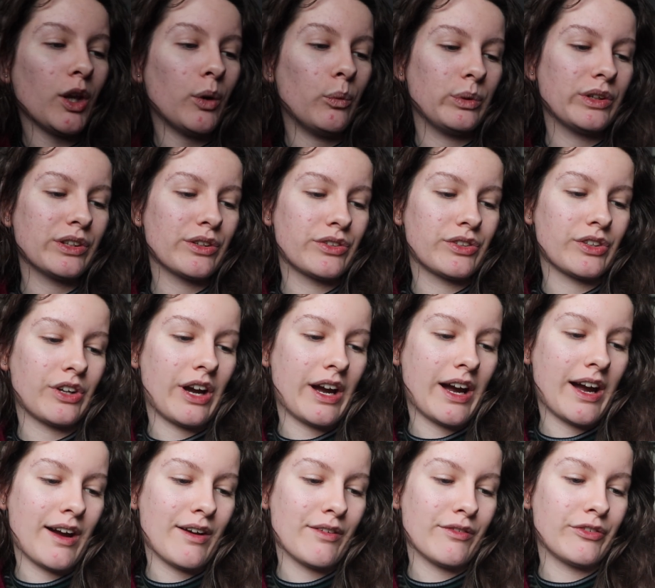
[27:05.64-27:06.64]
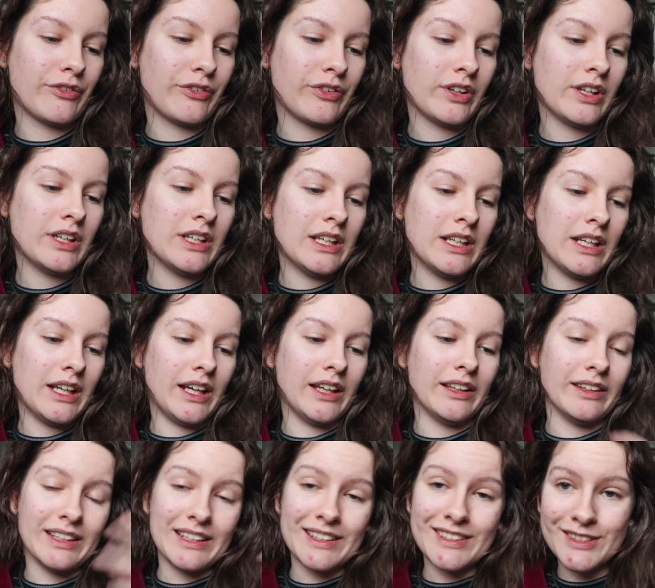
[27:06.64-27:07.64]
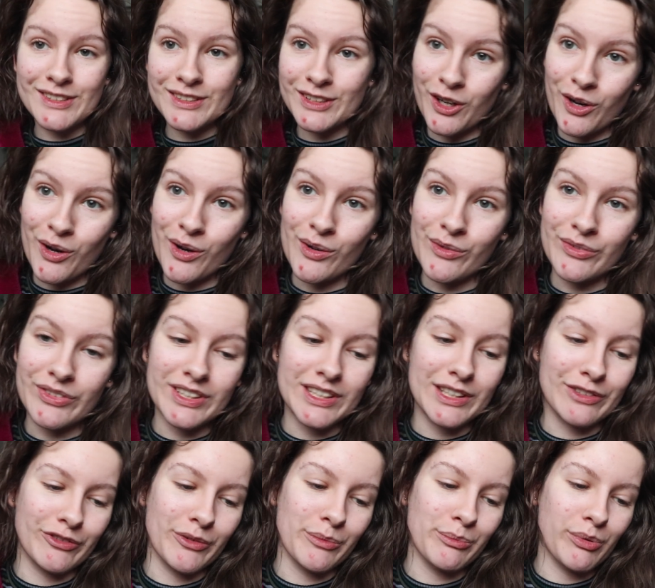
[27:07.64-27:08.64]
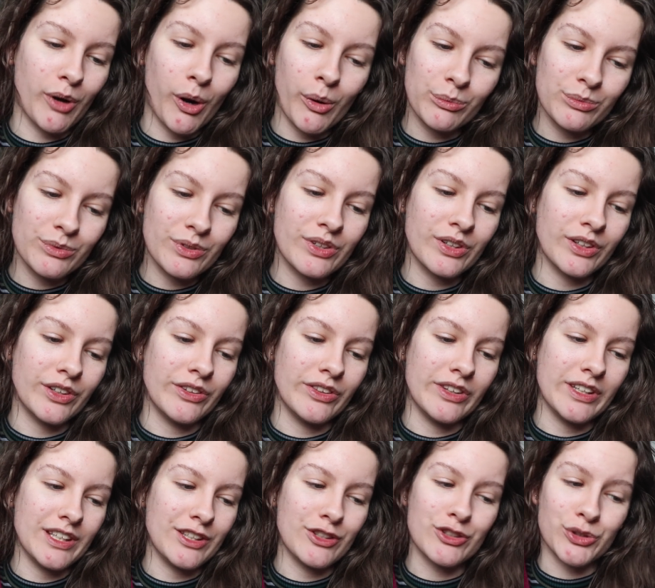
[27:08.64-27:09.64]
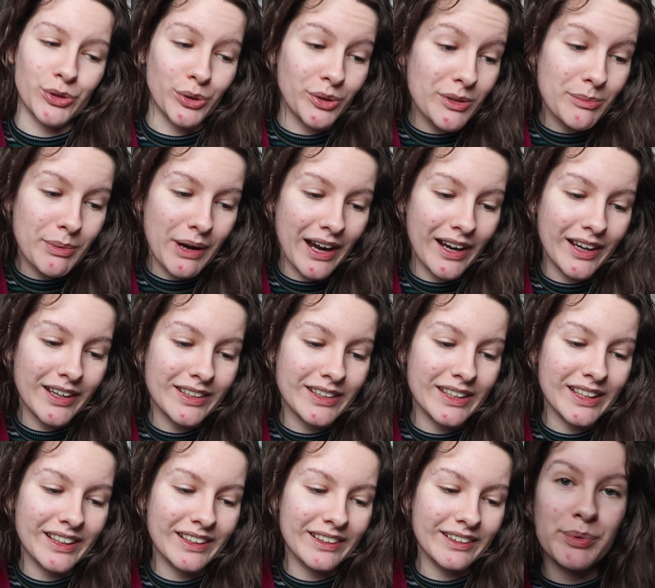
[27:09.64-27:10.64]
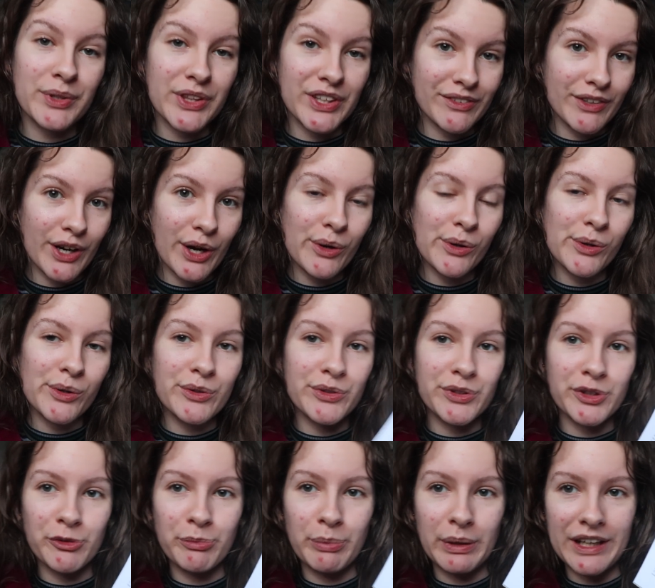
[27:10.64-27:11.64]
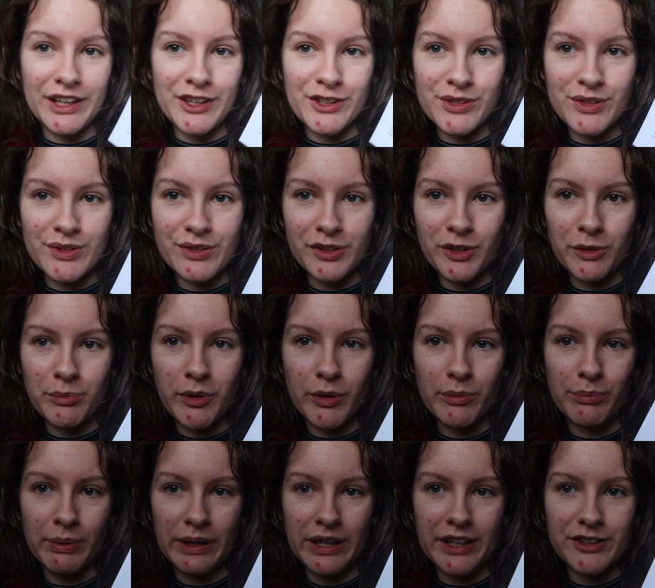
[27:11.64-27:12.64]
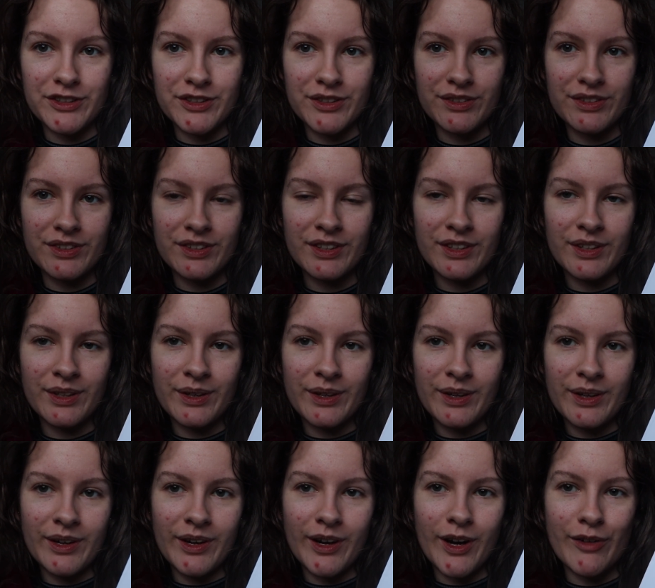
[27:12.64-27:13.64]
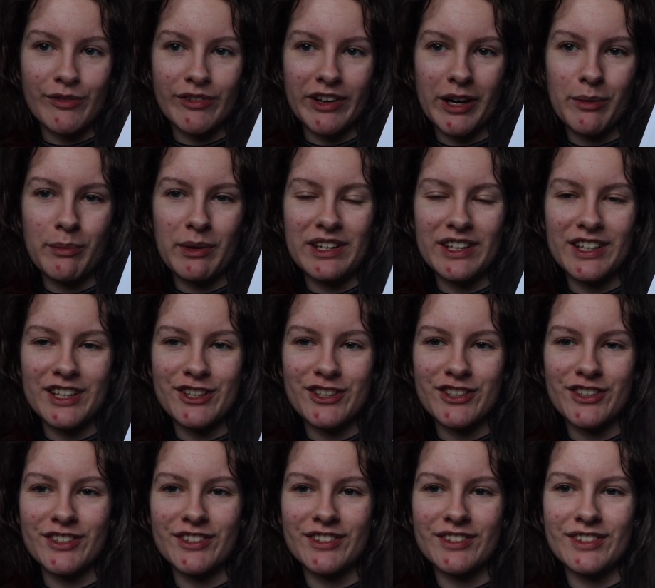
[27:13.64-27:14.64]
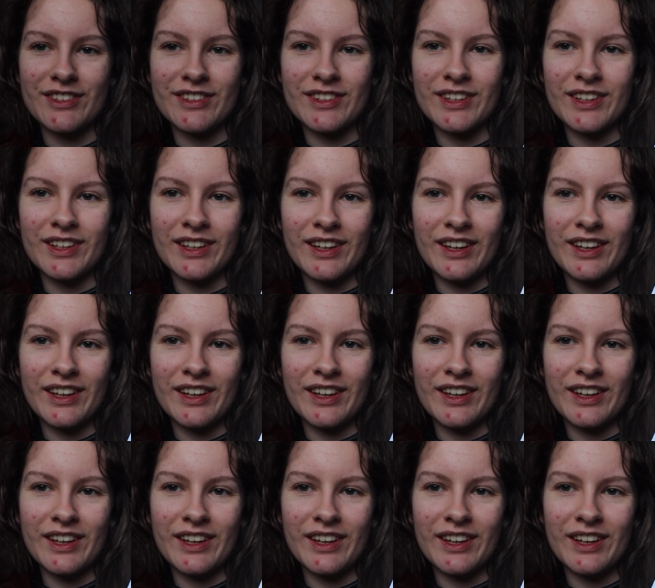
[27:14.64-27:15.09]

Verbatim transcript: and we also have a list of the different prompts and the story behind it. But there are also pages upon pages of recommendations